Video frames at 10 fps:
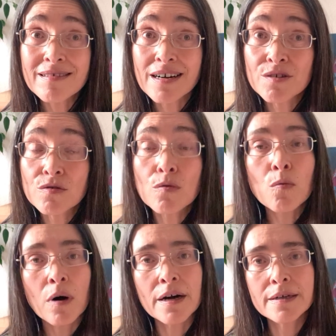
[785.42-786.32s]
I don't know
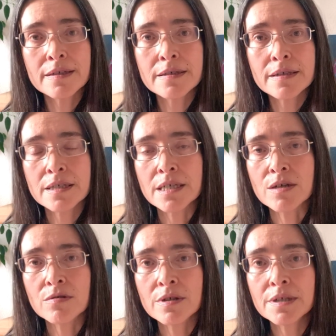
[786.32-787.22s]
why it is a
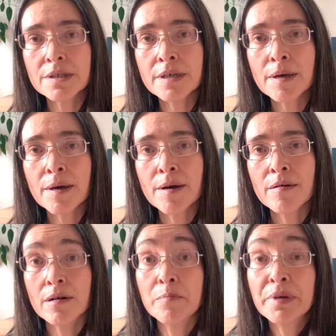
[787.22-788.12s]
secret,
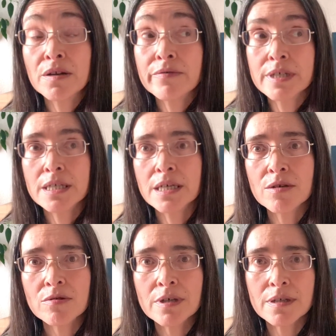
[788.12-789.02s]
a bit of a
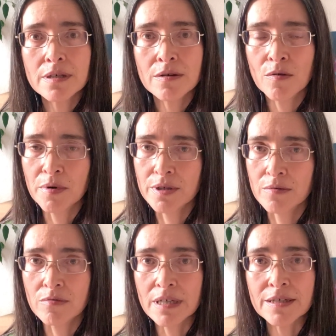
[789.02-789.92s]
secret. Nobody
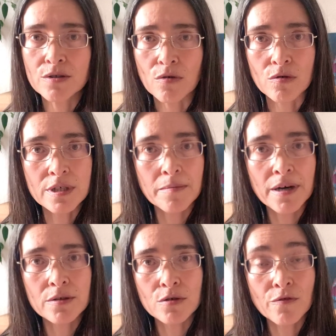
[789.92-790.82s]
really talks
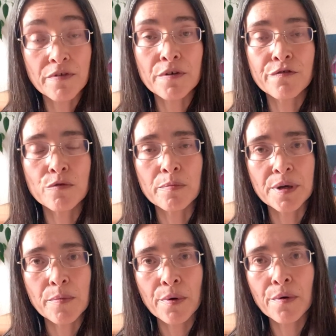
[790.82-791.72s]
about it, or very few
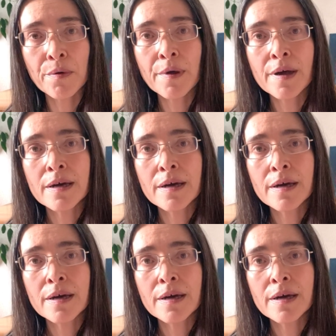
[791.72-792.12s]
people.